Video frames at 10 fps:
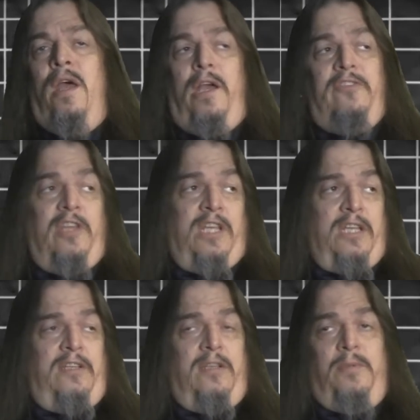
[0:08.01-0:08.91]
I say
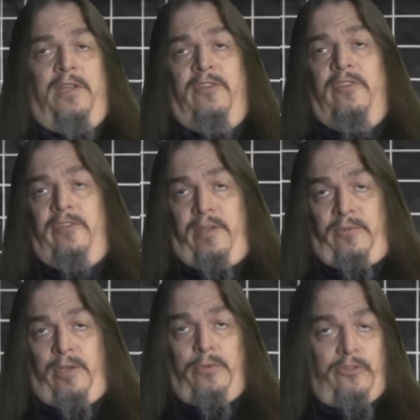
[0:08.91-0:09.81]
hinted because it
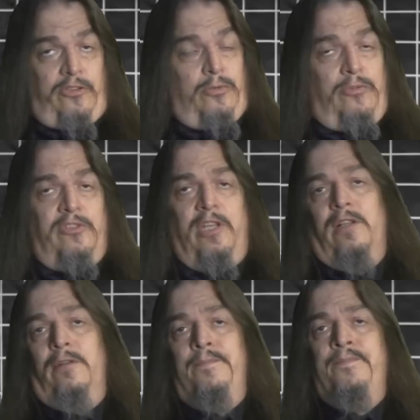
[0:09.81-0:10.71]
seems I was too
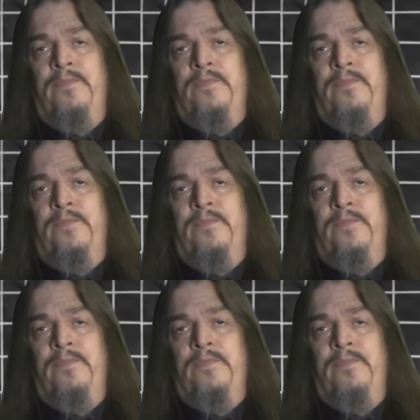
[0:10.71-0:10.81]
subtle.